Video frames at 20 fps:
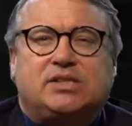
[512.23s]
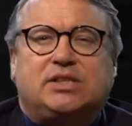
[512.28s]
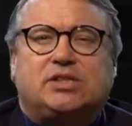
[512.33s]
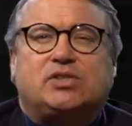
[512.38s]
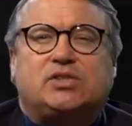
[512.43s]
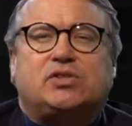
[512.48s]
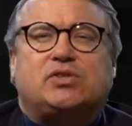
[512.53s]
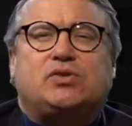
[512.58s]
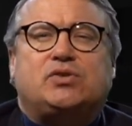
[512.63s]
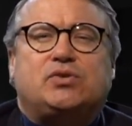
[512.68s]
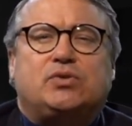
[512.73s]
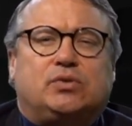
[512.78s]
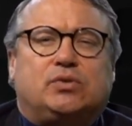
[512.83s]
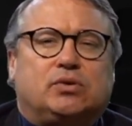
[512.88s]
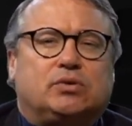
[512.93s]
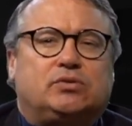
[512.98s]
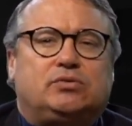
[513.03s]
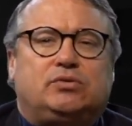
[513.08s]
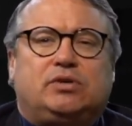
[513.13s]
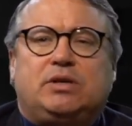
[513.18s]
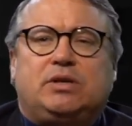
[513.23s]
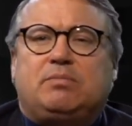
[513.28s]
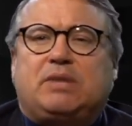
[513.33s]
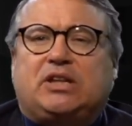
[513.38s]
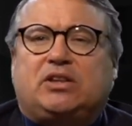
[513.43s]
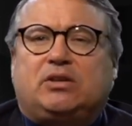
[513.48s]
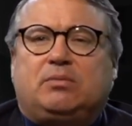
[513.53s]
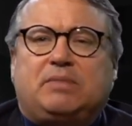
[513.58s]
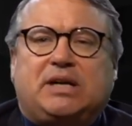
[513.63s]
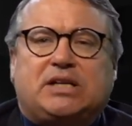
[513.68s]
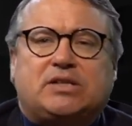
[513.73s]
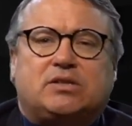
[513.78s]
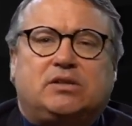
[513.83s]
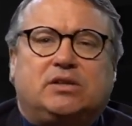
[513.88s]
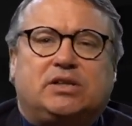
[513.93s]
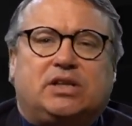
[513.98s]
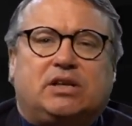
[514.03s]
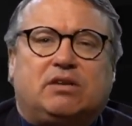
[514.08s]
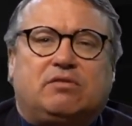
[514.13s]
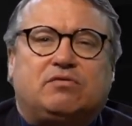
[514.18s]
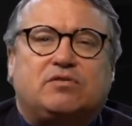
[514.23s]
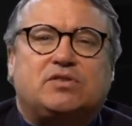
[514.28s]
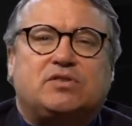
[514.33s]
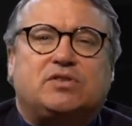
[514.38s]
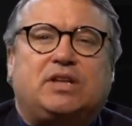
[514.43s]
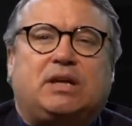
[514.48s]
an extraordinary mathematical gift